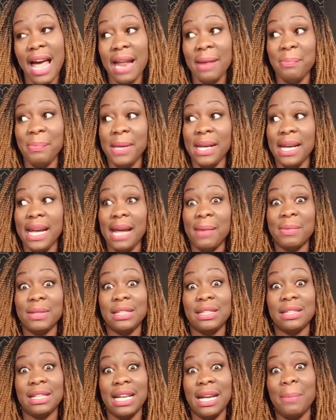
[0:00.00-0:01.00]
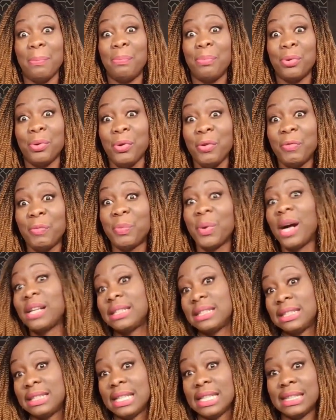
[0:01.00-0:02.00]
and being able to improve
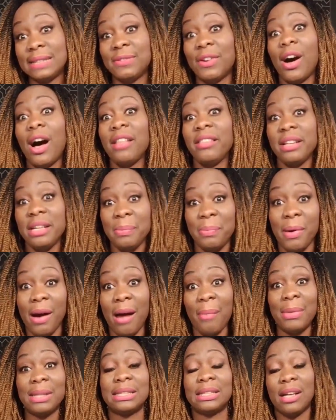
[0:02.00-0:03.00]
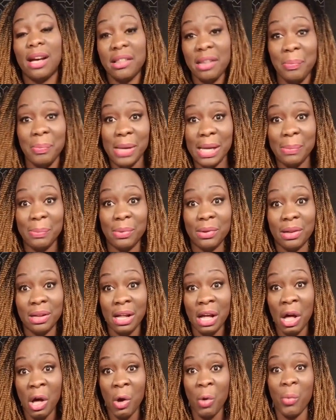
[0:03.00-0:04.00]
processes for other departments and other people
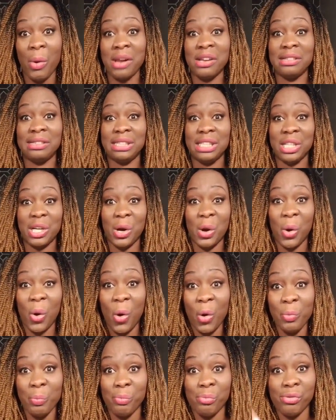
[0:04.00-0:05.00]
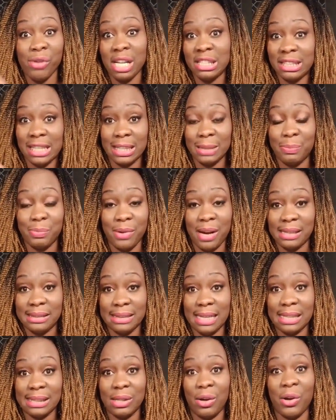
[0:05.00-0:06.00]
when you see your own project
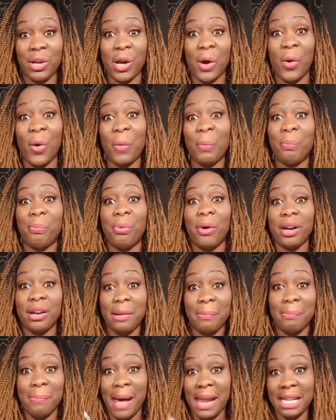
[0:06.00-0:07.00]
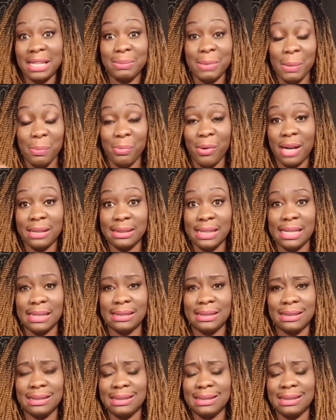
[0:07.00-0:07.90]
process or your own product management process